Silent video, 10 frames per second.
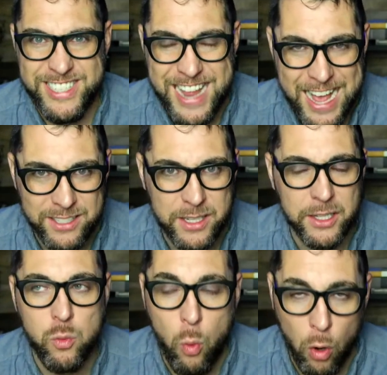It's
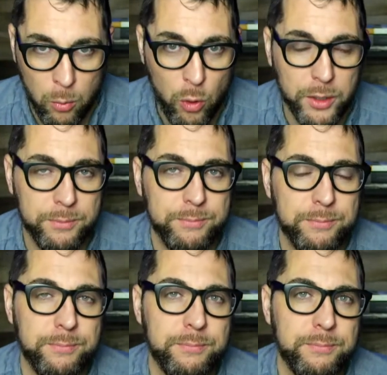nasty. It's wormwood.
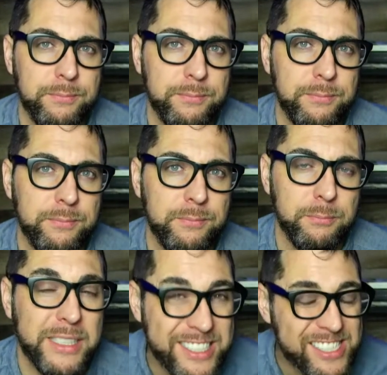
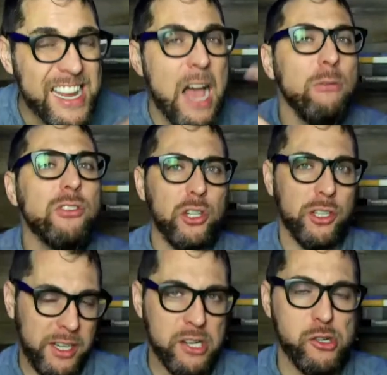But it sounds
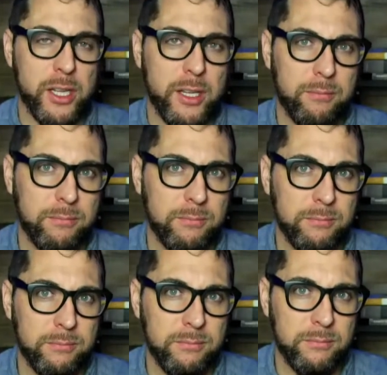good initially.
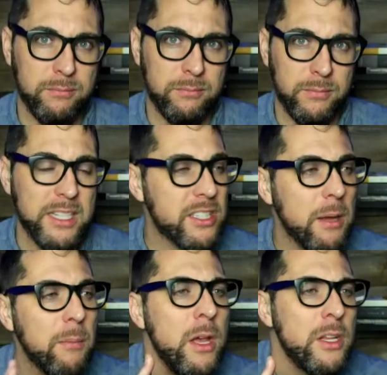And